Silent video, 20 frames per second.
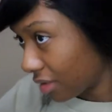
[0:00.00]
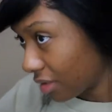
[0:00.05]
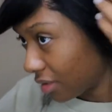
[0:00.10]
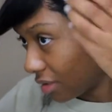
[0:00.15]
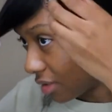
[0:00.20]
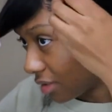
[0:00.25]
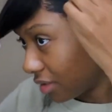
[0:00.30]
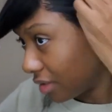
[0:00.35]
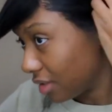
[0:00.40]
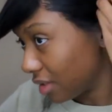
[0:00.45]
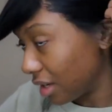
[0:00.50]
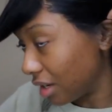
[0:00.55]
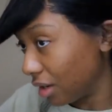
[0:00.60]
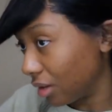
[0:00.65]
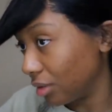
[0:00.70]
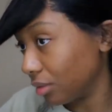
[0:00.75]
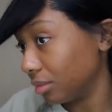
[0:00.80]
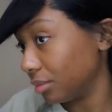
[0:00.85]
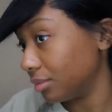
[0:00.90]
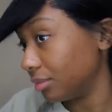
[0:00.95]

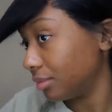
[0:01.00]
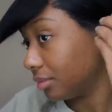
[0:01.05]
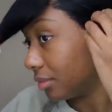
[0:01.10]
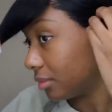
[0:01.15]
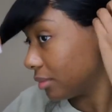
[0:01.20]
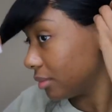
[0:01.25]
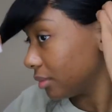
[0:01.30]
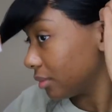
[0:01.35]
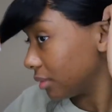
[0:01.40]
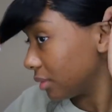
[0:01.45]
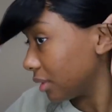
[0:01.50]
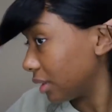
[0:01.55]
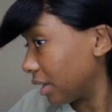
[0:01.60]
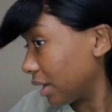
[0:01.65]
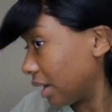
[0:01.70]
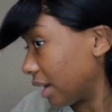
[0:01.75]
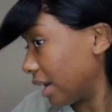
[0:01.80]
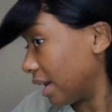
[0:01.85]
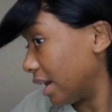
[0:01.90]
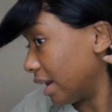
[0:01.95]
So,
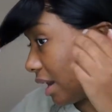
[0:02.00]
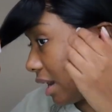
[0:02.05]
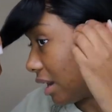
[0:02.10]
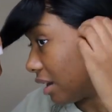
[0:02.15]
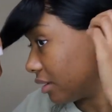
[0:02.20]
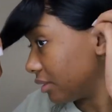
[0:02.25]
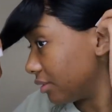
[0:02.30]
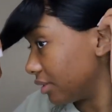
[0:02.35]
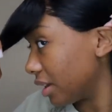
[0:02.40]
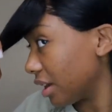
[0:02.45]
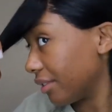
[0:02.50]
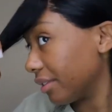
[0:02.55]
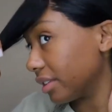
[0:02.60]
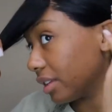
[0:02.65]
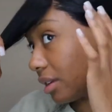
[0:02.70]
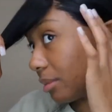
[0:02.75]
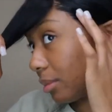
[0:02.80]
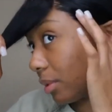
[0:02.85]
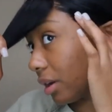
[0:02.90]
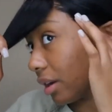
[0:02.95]
I have
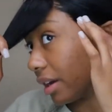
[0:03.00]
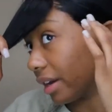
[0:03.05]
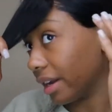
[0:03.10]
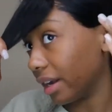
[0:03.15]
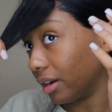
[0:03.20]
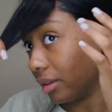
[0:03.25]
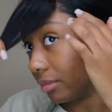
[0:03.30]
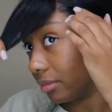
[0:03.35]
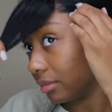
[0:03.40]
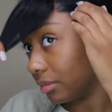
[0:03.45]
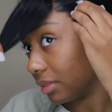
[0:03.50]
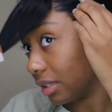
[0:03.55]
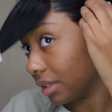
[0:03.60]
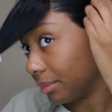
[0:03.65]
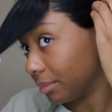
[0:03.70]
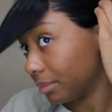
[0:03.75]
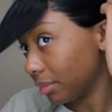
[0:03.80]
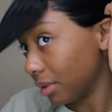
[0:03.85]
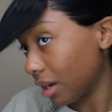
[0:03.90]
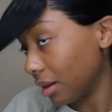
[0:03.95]
everything parted out. I
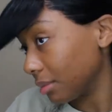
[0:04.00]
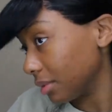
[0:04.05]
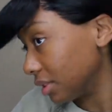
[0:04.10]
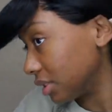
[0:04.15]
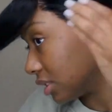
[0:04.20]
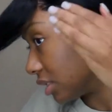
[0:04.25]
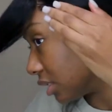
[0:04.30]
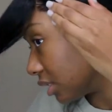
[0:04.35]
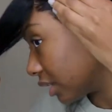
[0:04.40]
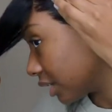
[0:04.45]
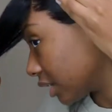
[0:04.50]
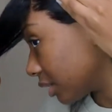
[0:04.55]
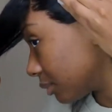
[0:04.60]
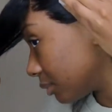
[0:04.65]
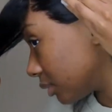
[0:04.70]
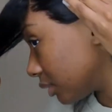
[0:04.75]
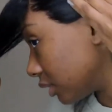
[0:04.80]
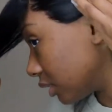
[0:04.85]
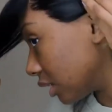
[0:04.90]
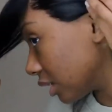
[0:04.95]
probably should like
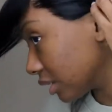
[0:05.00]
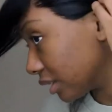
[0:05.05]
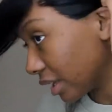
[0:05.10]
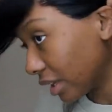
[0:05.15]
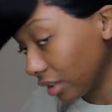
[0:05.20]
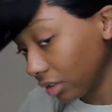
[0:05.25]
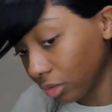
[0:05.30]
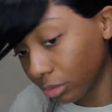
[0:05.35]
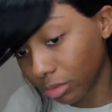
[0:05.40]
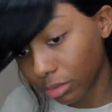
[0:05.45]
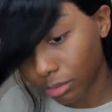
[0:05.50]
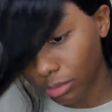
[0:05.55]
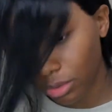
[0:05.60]
pluck that a little bit